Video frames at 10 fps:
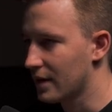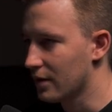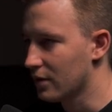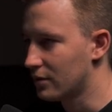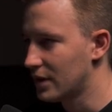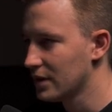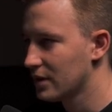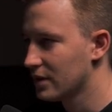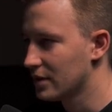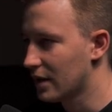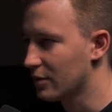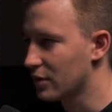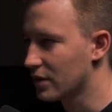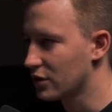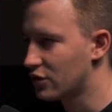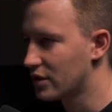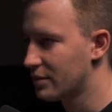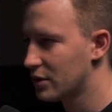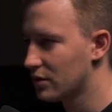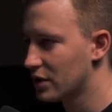Alright, I'm gonna trim
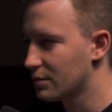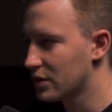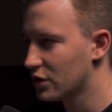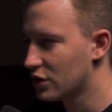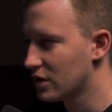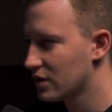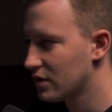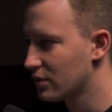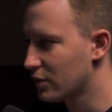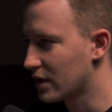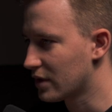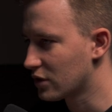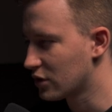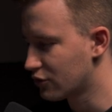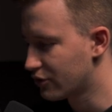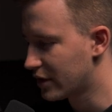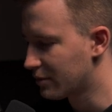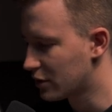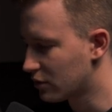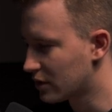it to this position. We can actually
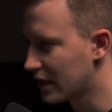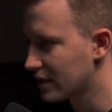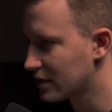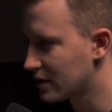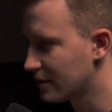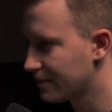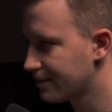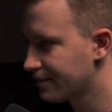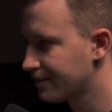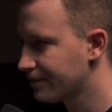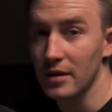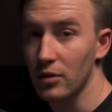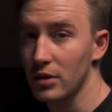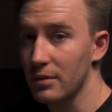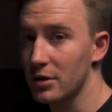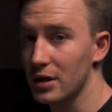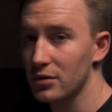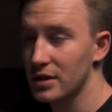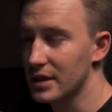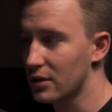rename it to text. Now what I'm gonna
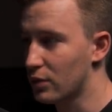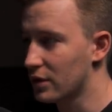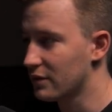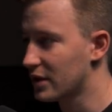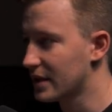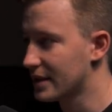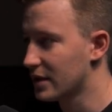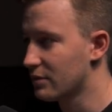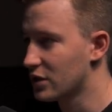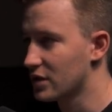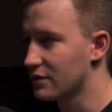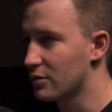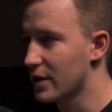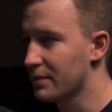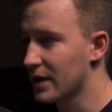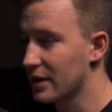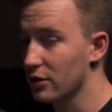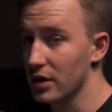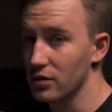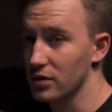do is add one of the text animations from my pack.
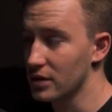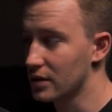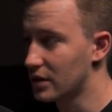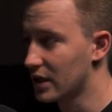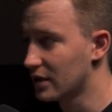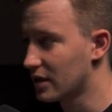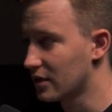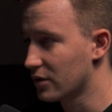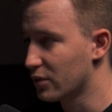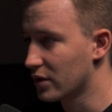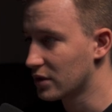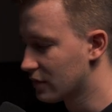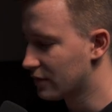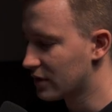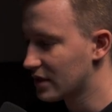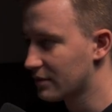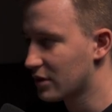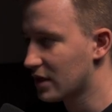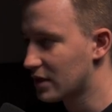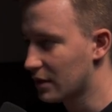You can use literally anything you want. So for this, I'm
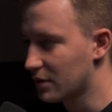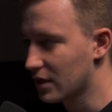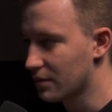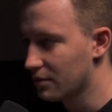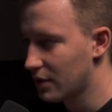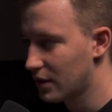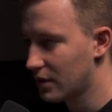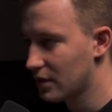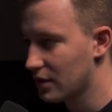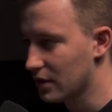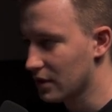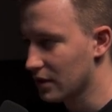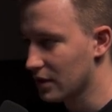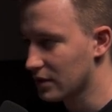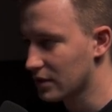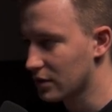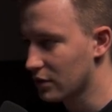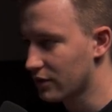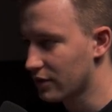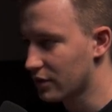gonna type in MB and let's
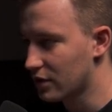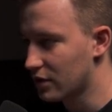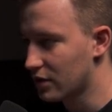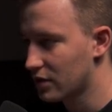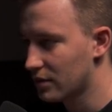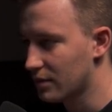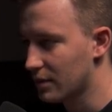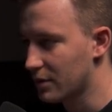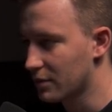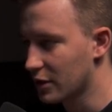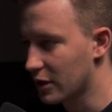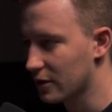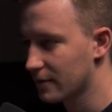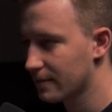go for maybe blink.